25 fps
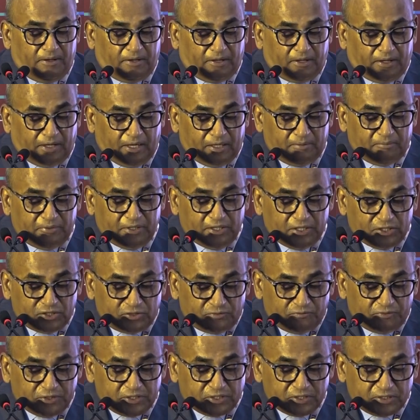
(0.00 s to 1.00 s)

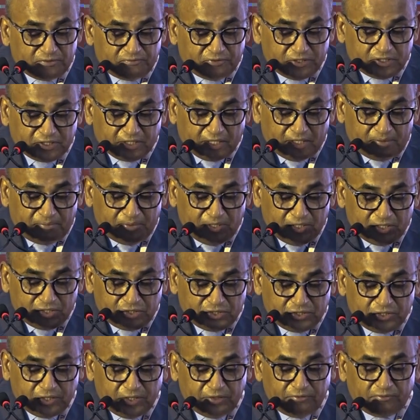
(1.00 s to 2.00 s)
which can be
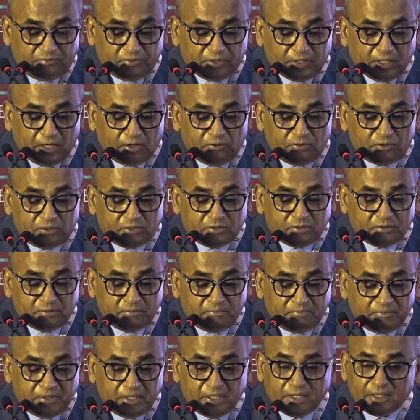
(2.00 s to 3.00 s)
achieved
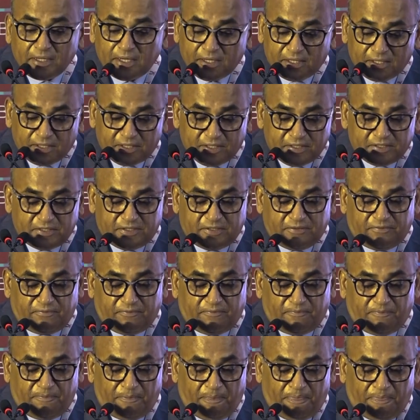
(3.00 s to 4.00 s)
without being aggressive.
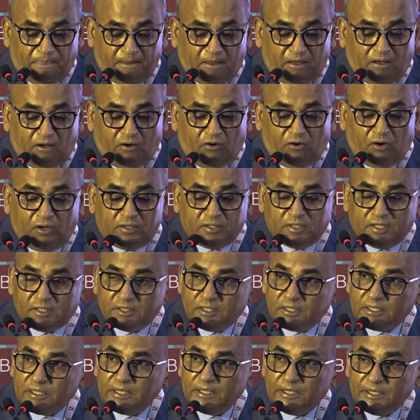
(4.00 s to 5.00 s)
On the
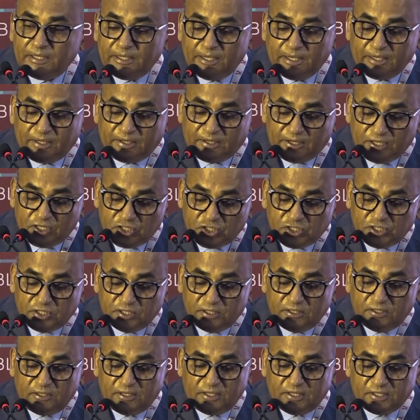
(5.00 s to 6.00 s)
other hand,
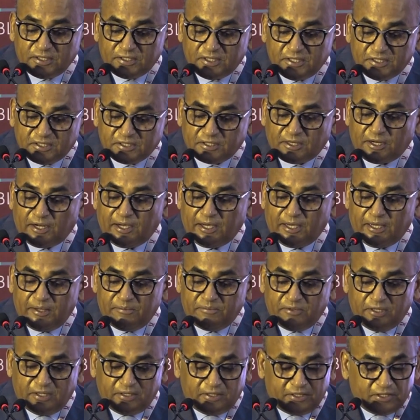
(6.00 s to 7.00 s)
aggression is
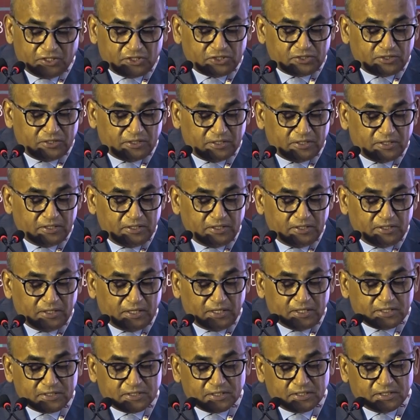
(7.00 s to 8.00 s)
described in dictionary
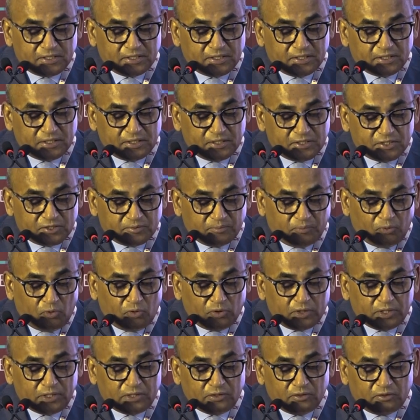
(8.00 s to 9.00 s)
as a
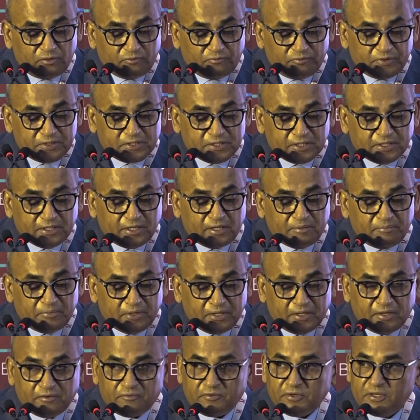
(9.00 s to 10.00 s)
spoken or physical
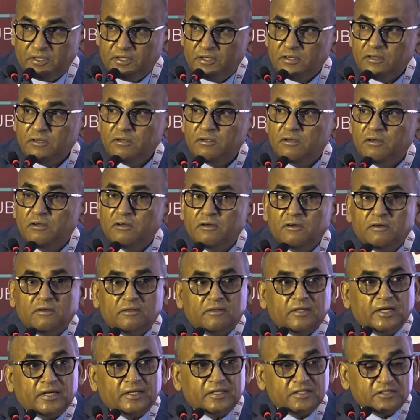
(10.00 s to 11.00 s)
behavior
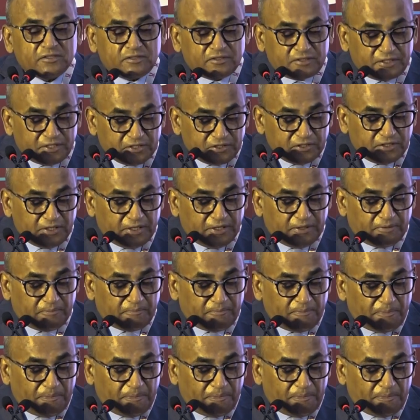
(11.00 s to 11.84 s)
that is threatening.